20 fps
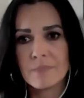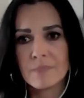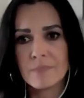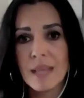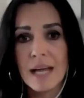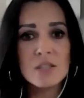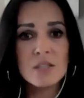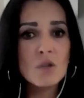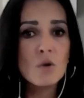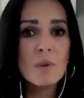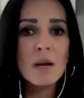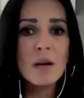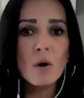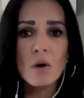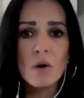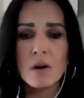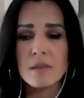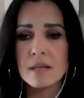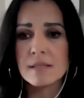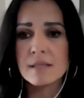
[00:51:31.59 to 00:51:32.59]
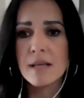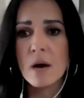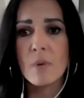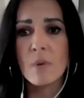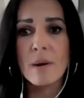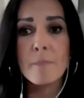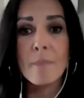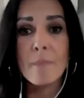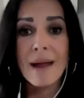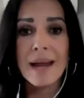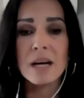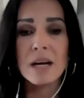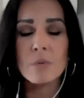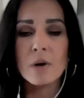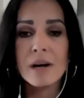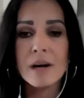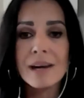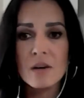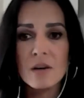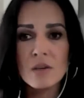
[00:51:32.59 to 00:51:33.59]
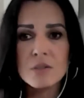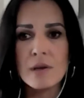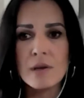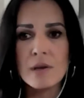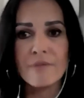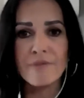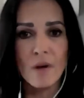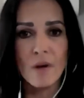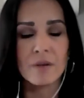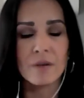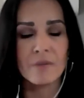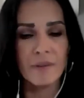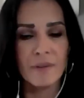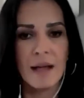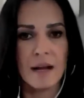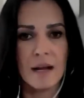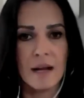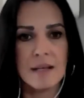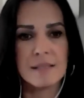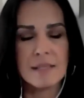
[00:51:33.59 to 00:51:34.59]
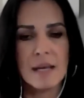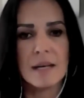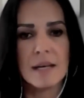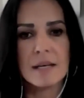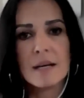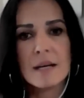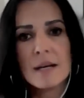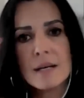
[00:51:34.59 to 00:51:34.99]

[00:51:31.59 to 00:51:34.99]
That's who we are. That's how we're made. We're here to evolve, like I said.